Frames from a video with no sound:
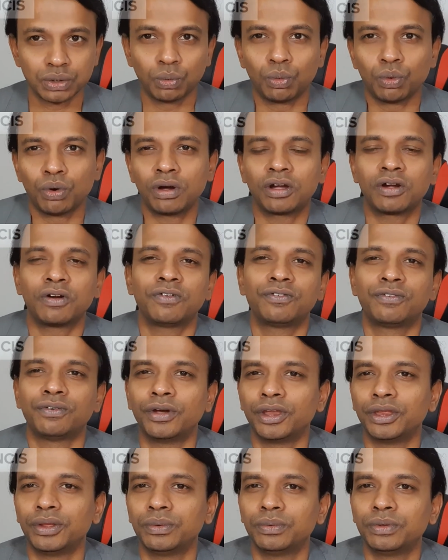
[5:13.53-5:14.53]
work out for
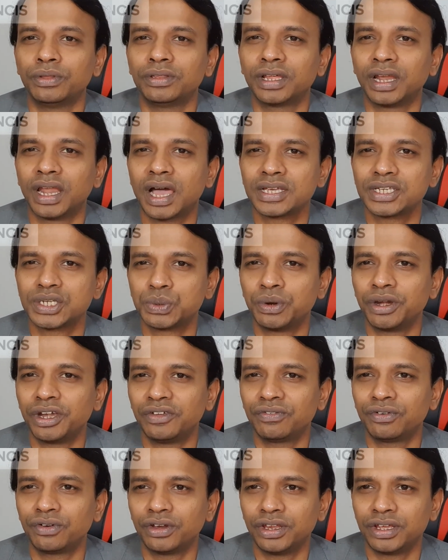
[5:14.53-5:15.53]
you in the last
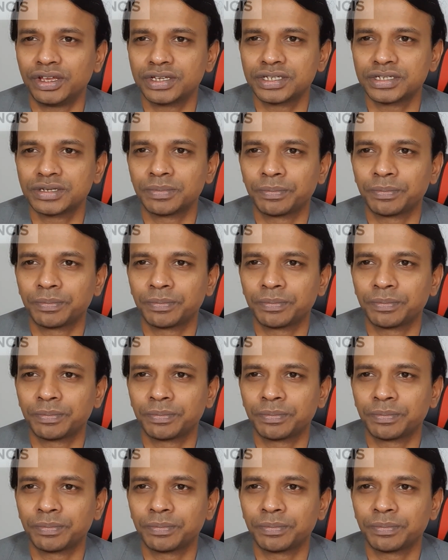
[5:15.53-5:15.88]
24 years?